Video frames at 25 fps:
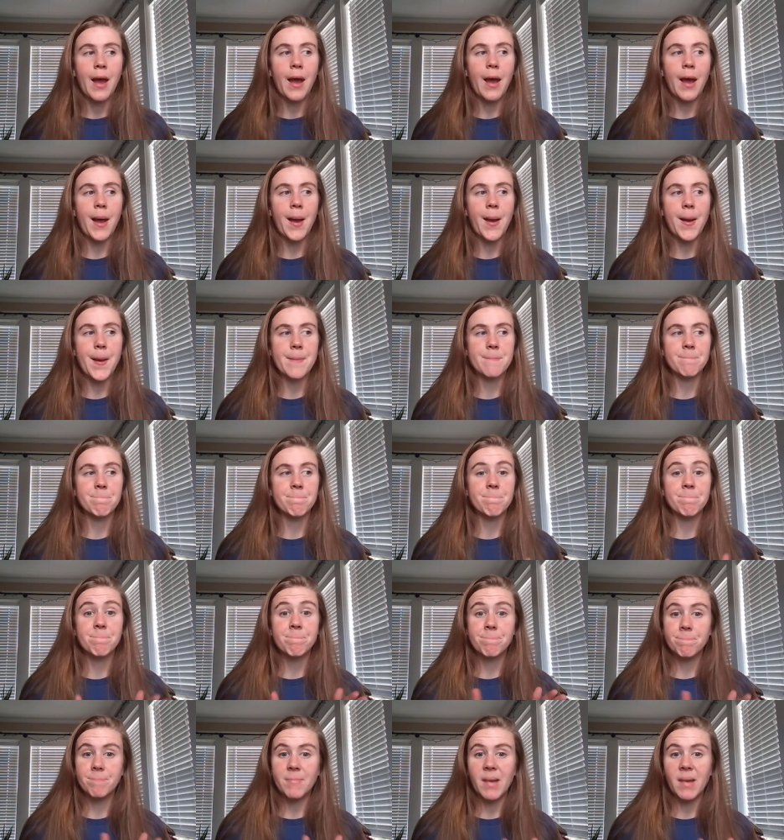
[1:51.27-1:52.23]
Um,
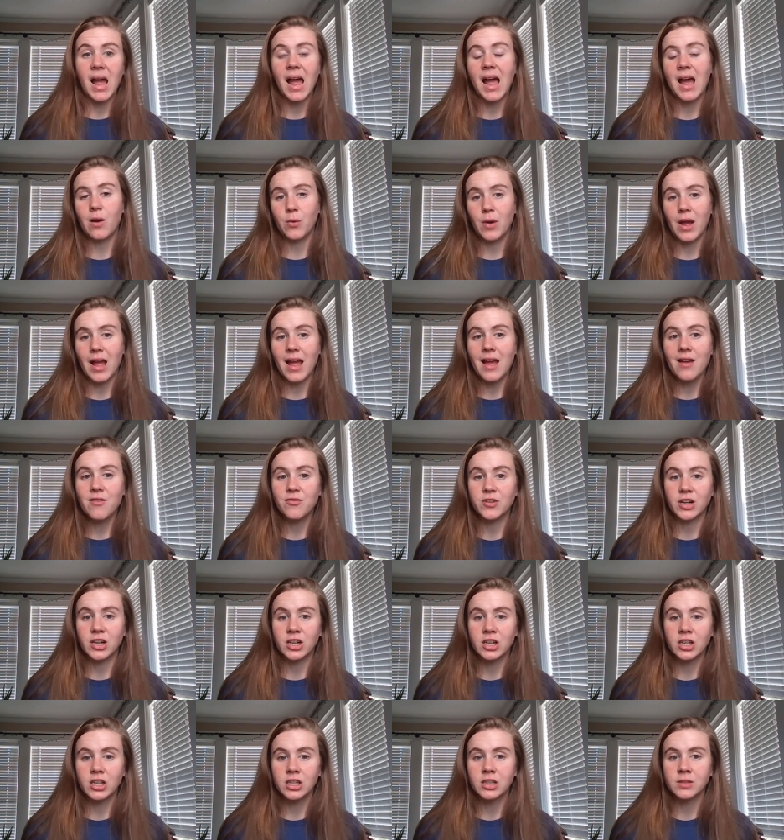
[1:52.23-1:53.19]

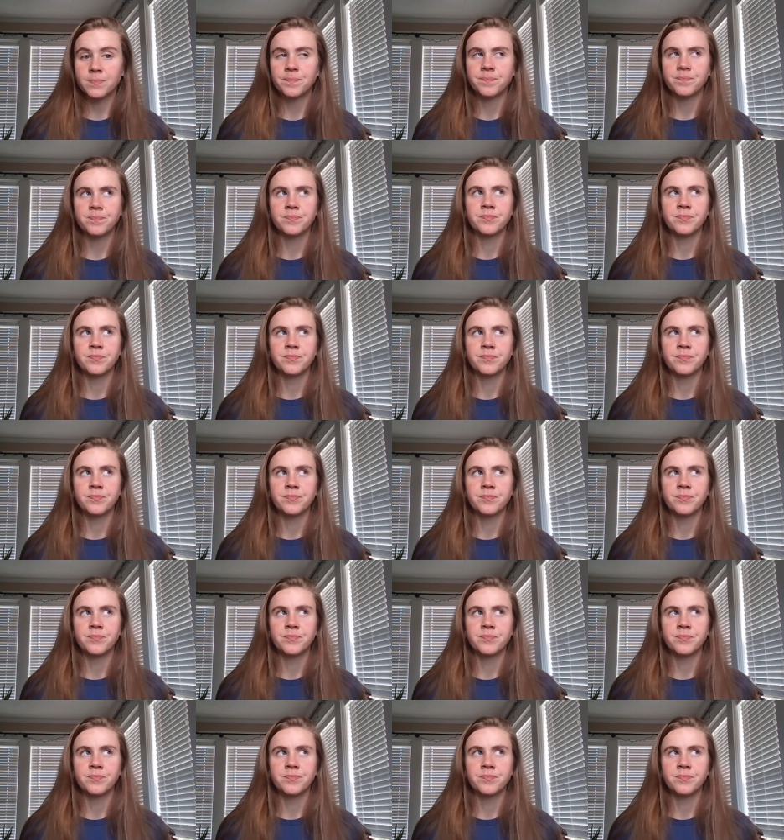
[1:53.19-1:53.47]
however,